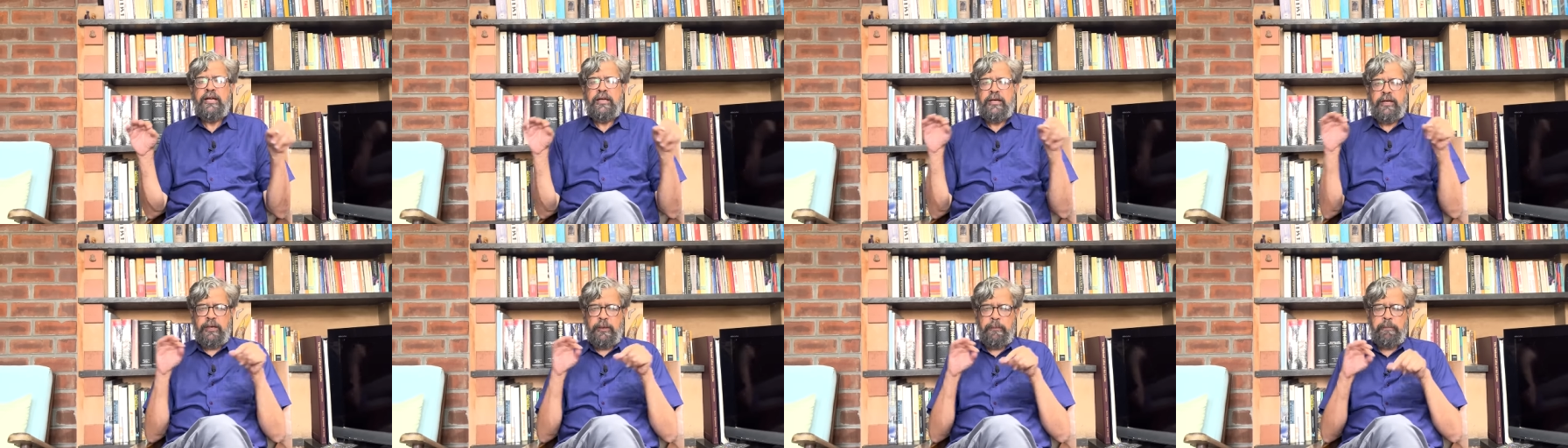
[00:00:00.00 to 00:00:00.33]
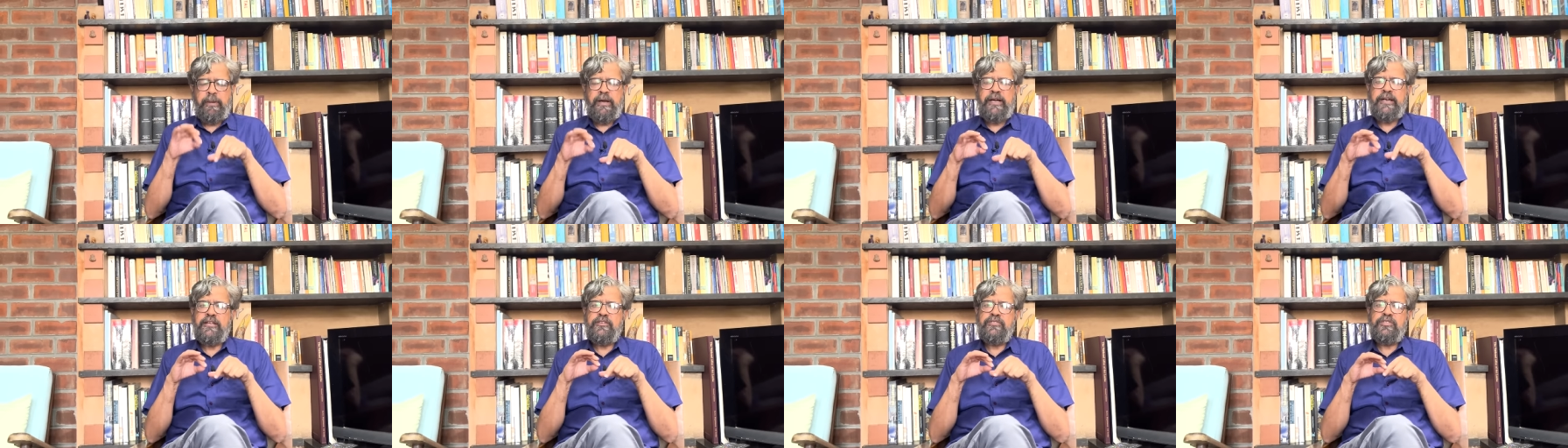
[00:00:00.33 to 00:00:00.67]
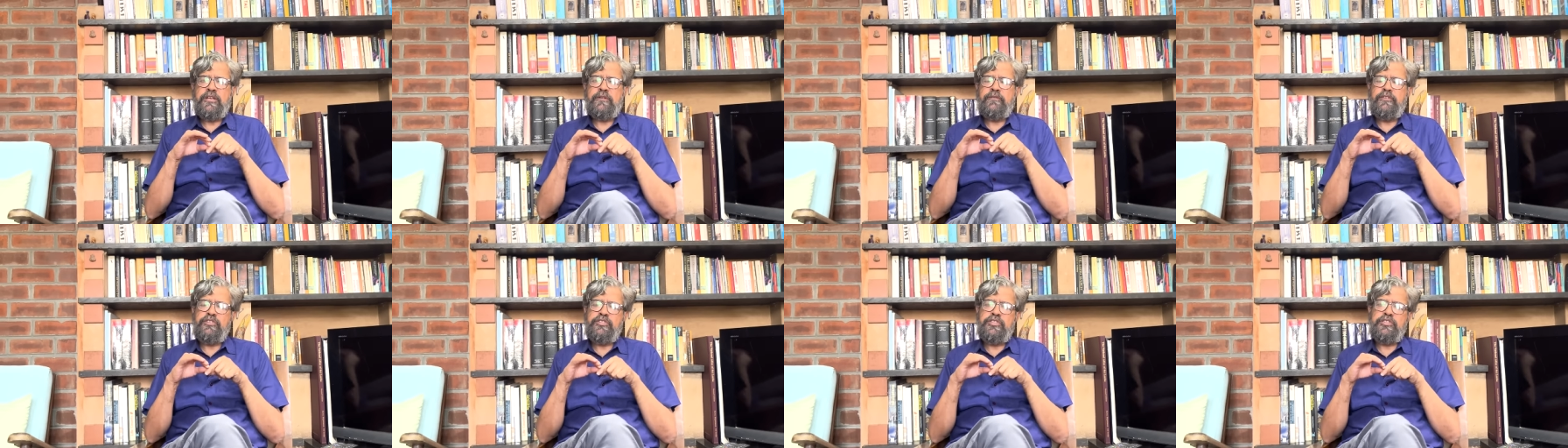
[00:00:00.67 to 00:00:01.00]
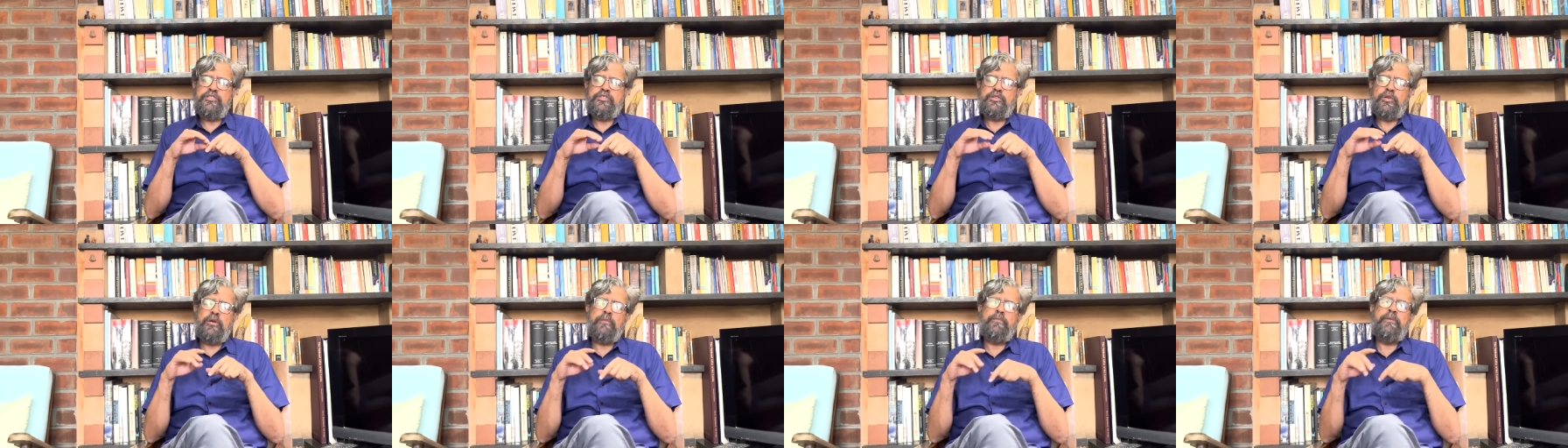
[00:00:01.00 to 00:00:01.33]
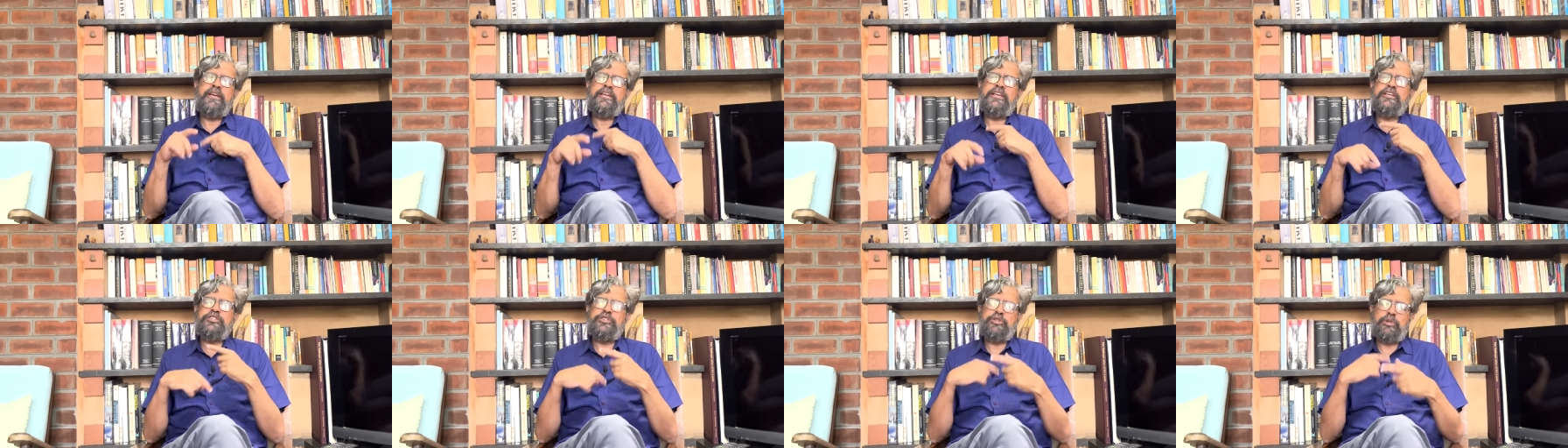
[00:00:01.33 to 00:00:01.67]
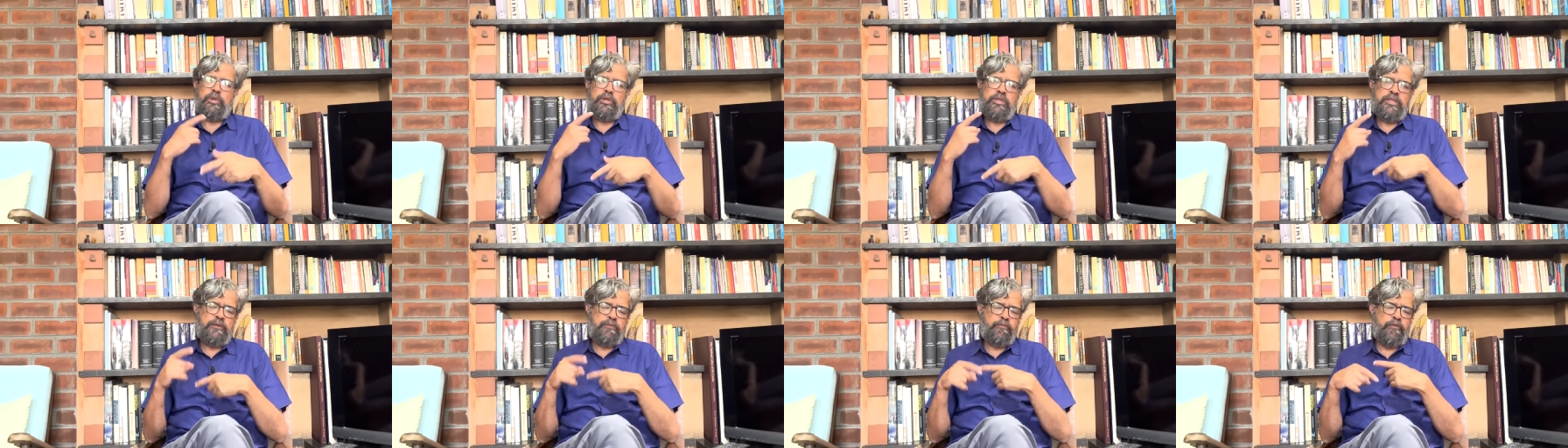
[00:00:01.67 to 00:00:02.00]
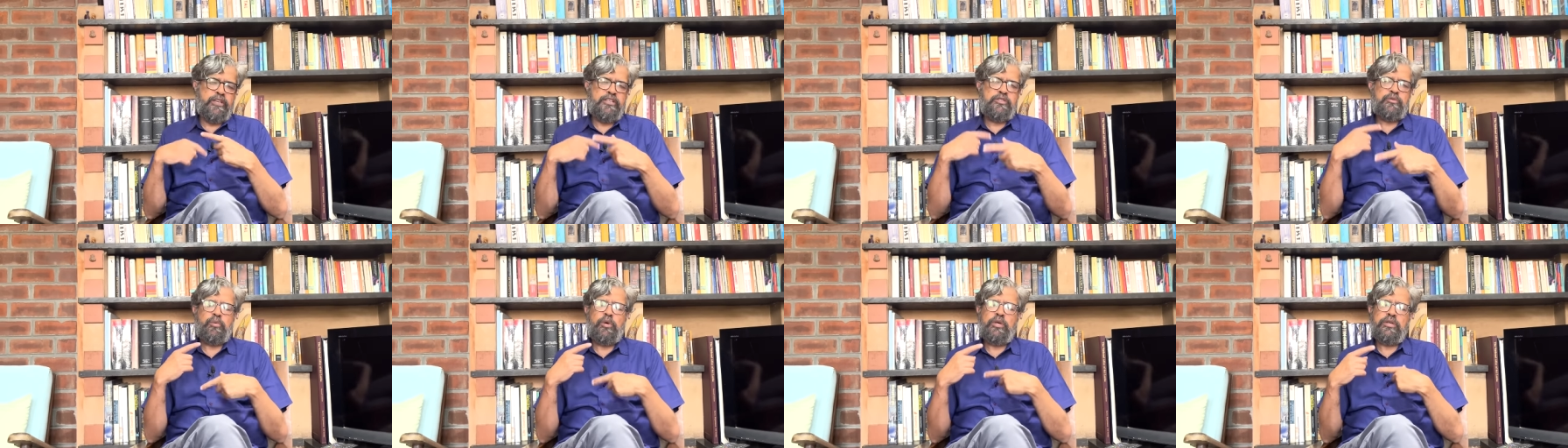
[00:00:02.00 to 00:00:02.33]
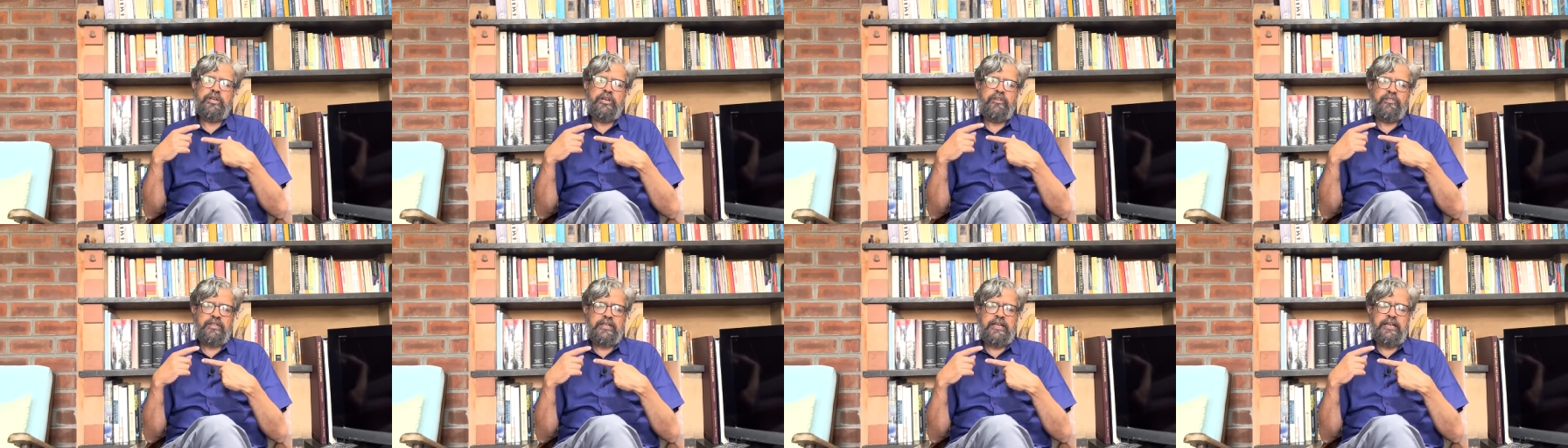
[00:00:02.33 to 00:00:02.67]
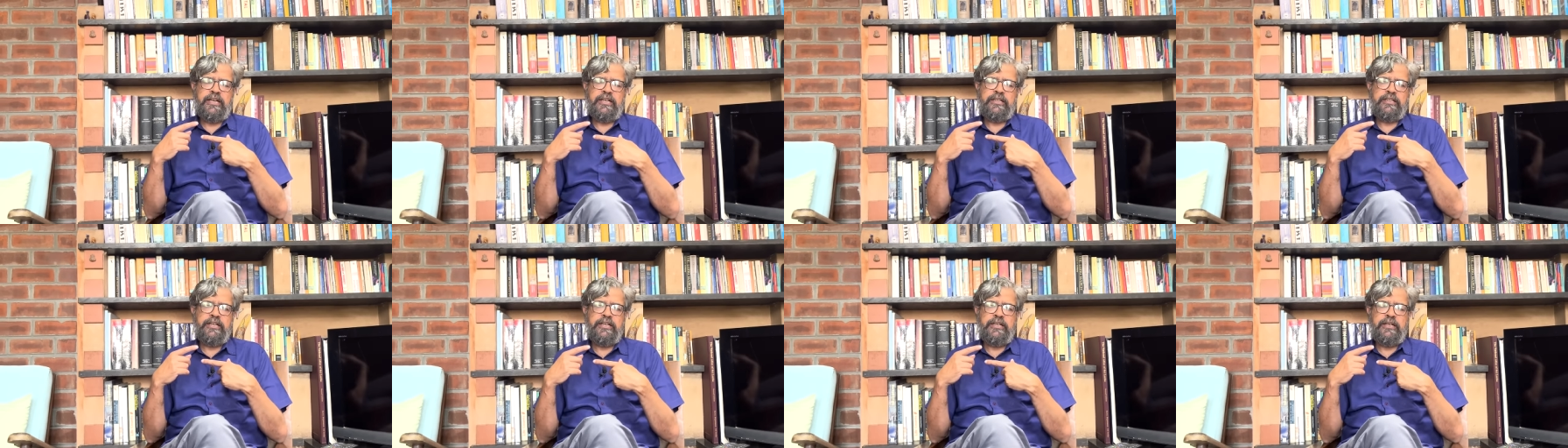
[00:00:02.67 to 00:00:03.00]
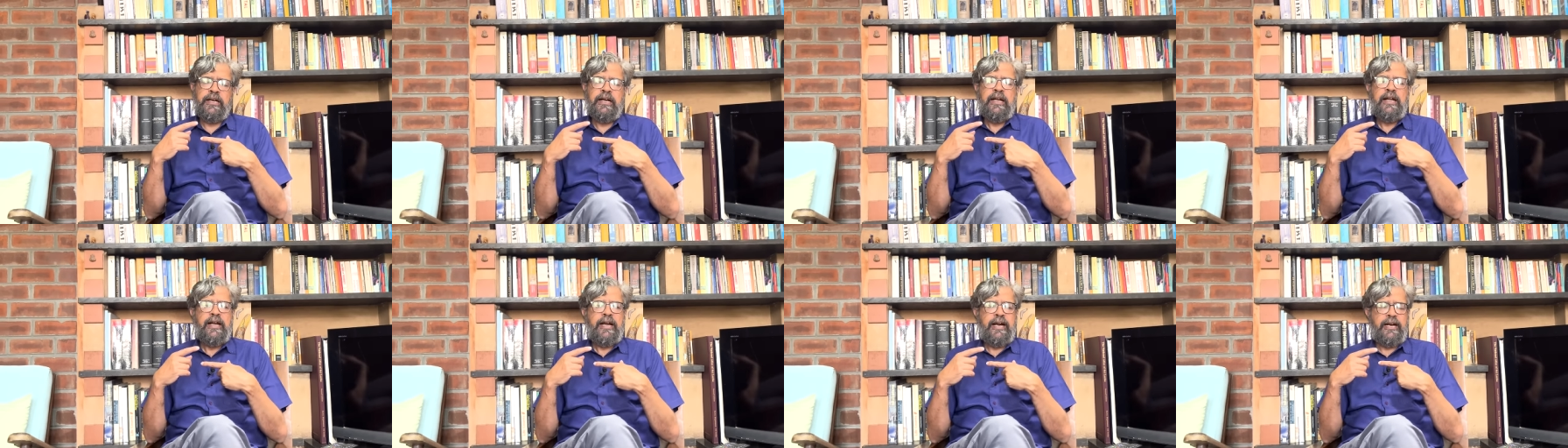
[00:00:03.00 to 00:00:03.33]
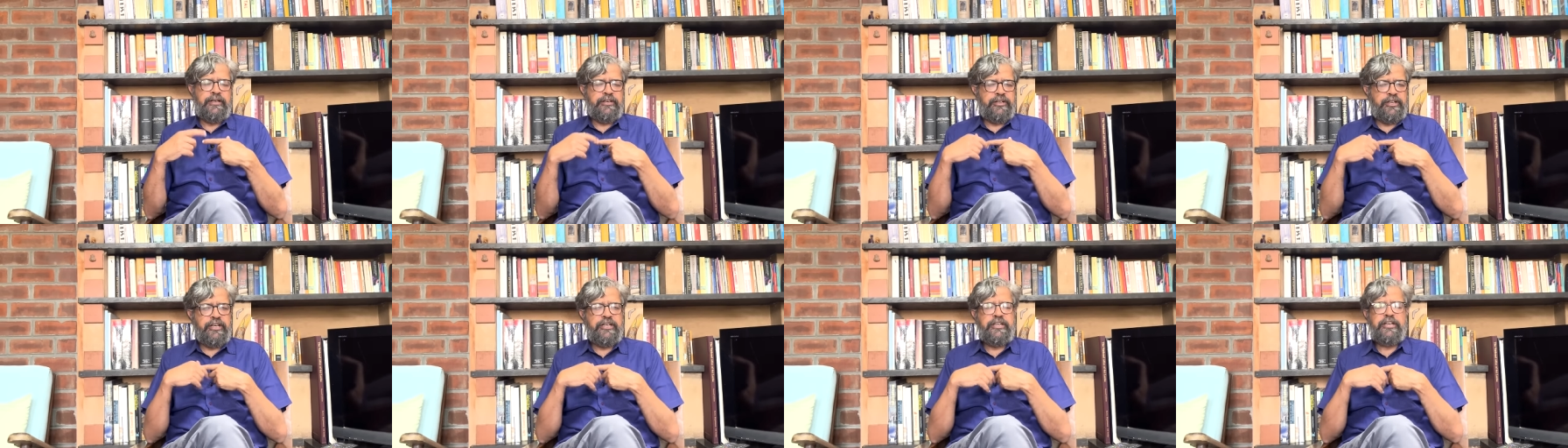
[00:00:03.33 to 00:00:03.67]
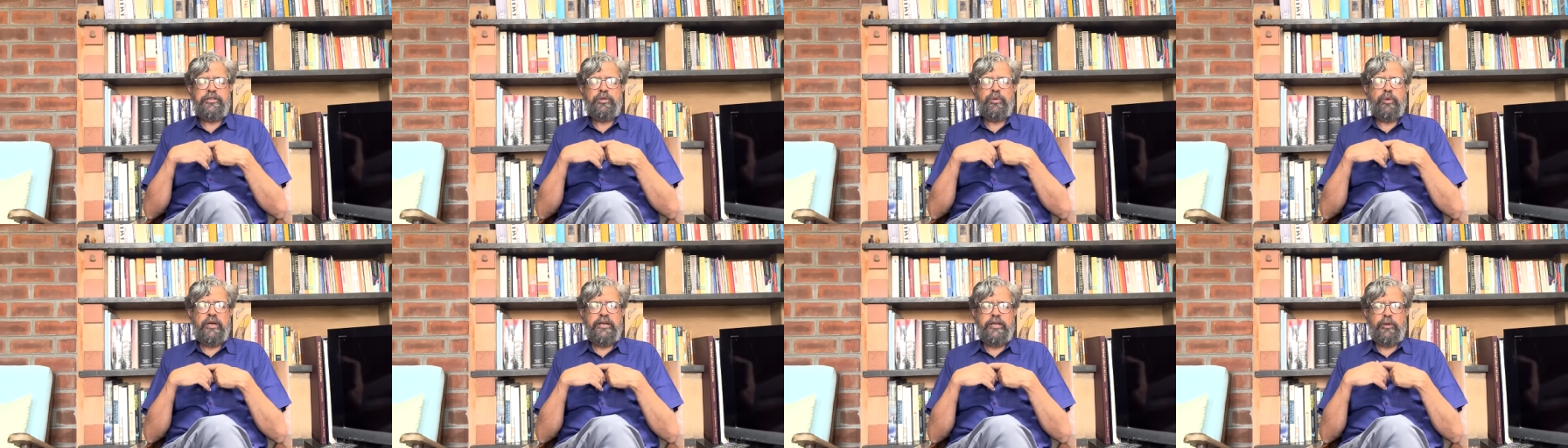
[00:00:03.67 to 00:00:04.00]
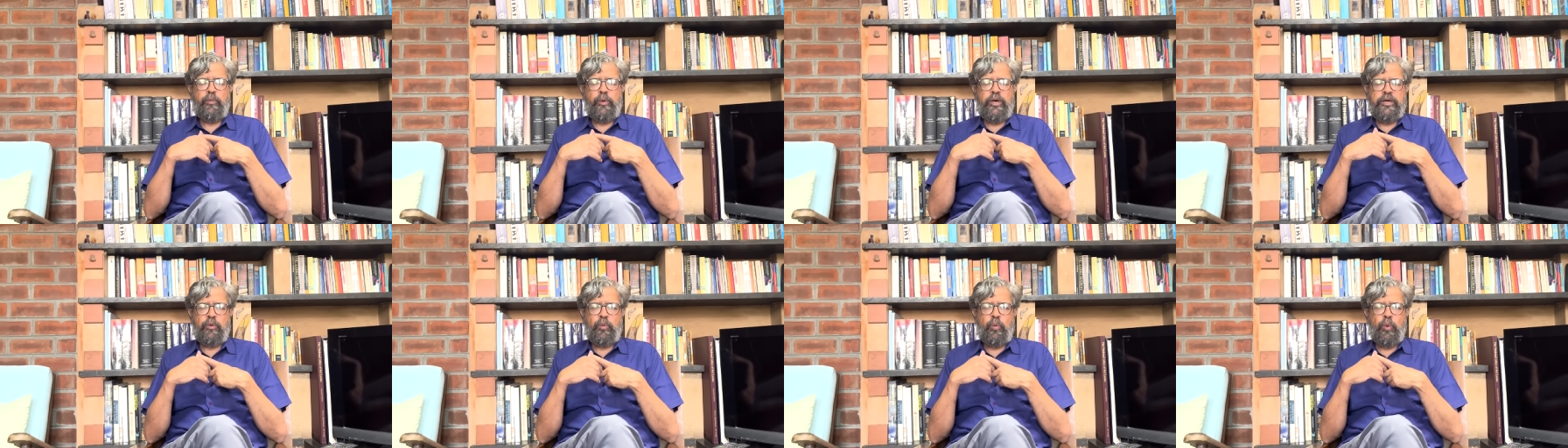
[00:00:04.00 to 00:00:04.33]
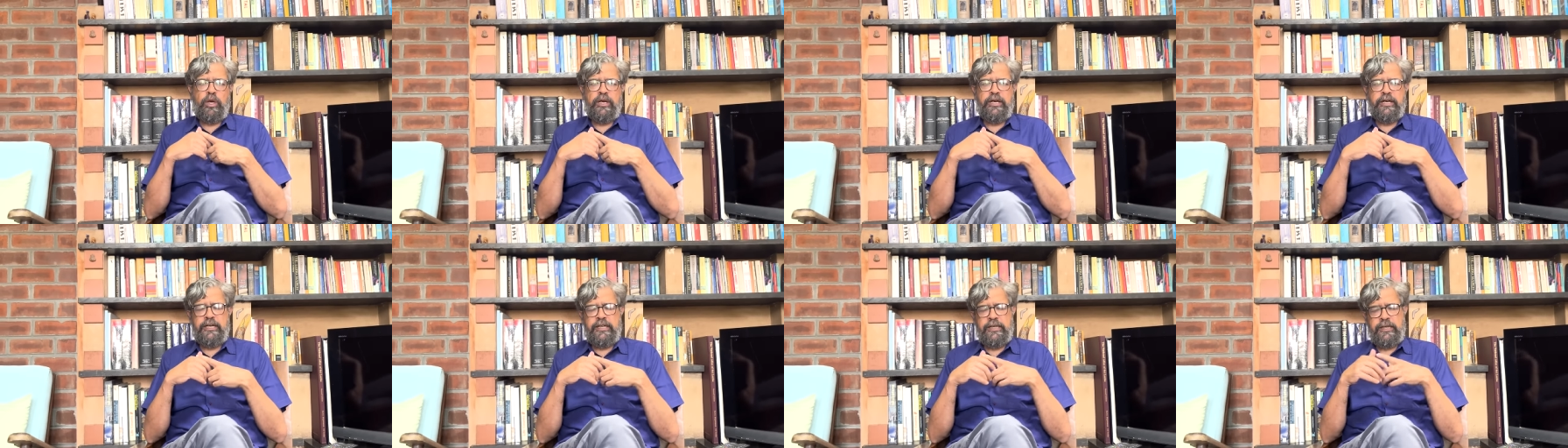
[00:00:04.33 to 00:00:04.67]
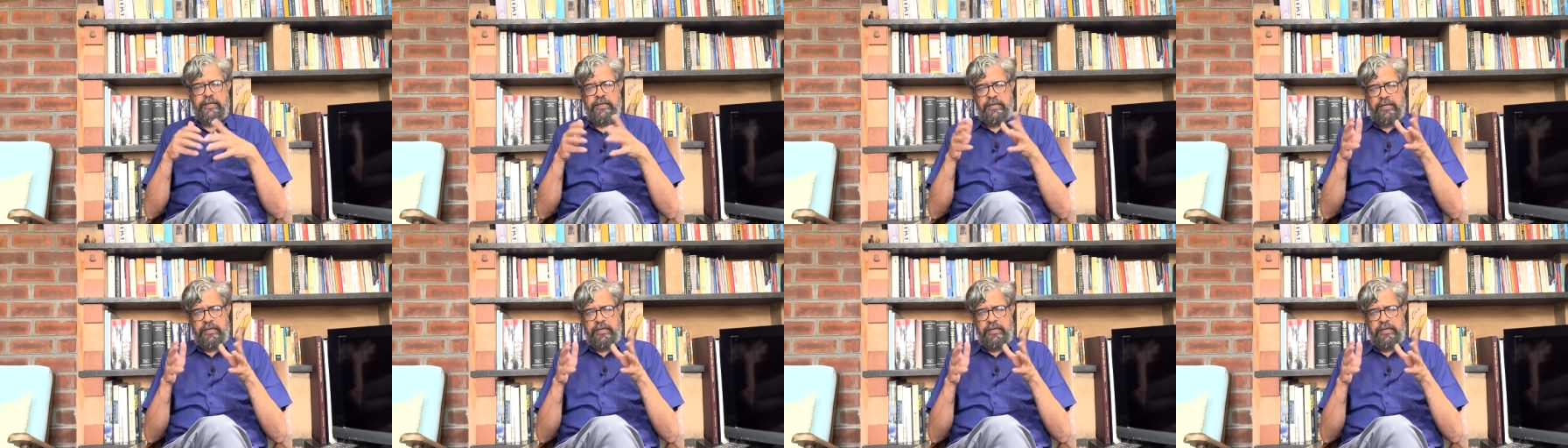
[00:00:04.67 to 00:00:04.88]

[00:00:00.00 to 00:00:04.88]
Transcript: repairing services, or making sure that wastewater is collected and treated to adequate quality.